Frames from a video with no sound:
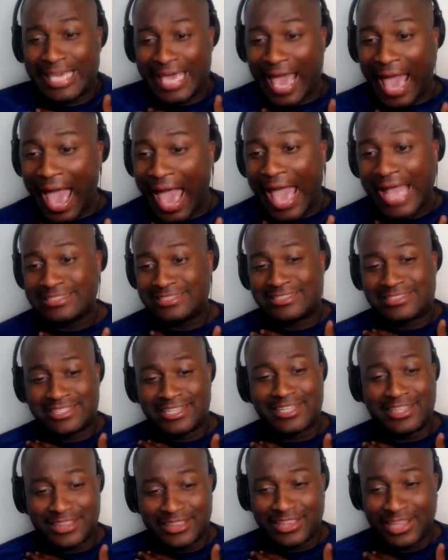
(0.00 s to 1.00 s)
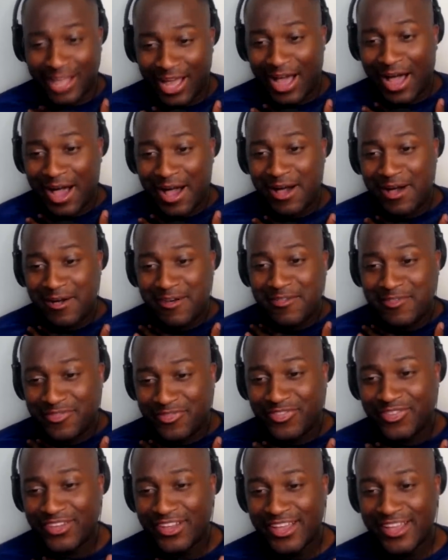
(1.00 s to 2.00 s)
cat to
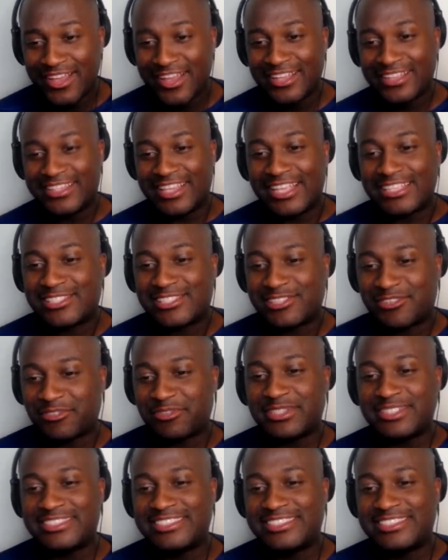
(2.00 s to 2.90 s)
love? That's